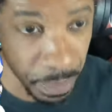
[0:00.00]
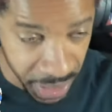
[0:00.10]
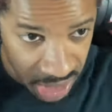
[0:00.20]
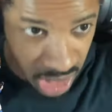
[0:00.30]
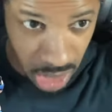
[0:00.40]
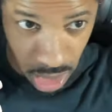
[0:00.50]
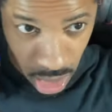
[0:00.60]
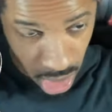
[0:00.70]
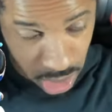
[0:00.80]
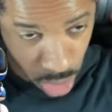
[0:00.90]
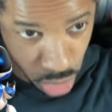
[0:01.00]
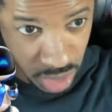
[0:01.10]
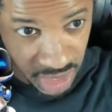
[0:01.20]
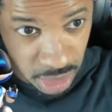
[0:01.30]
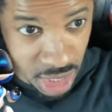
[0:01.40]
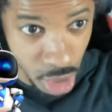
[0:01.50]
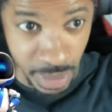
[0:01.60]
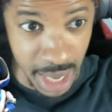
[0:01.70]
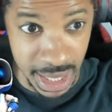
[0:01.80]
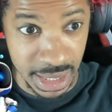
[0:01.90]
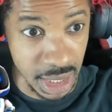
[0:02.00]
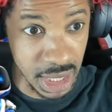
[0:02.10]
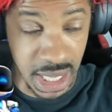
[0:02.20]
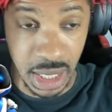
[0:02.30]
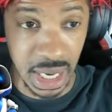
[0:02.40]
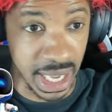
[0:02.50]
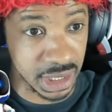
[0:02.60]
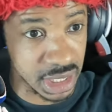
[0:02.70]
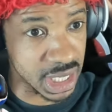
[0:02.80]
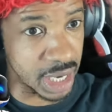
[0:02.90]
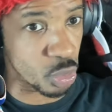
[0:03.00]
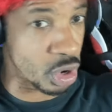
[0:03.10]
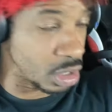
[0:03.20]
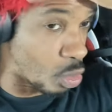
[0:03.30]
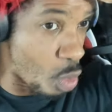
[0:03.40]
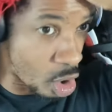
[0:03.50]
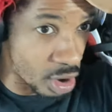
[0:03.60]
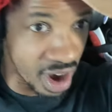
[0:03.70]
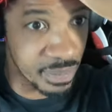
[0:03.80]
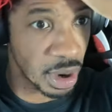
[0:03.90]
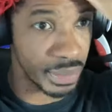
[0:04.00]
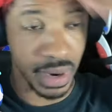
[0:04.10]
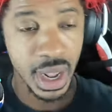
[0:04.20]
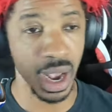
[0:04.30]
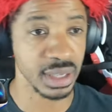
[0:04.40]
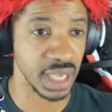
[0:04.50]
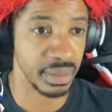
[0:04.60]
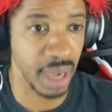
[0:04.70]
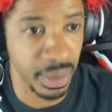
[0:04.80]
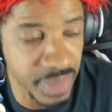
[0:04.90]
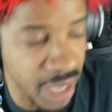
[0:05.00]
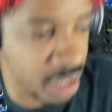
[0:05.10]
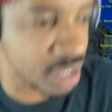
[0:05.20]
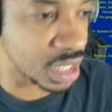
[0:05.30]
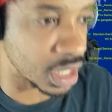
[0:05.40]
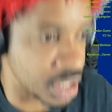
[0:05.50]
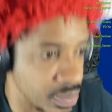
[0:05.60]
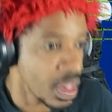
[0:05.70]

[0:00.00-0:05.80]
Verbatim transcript: PC exclusives. They're talking about League, of Legends and World of Warcraft, bro. I was like, now, nah, end the discussion.